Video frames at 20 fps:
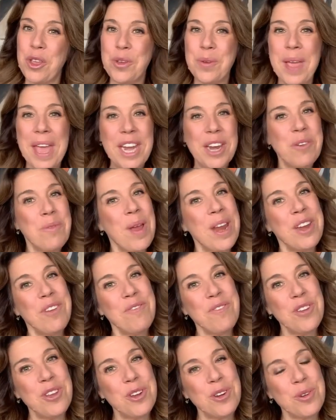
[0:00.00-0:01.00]
You getting ready
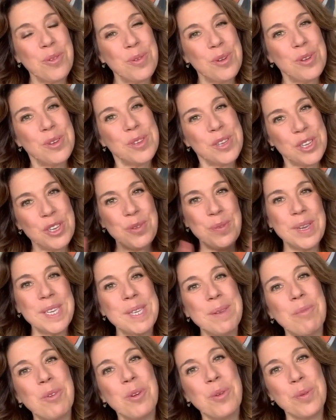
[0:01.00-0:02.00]
for your cruise and doing
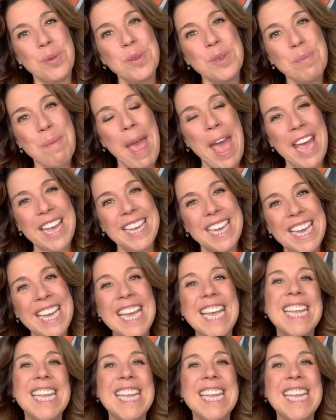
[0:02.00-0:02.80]
some cruise packing?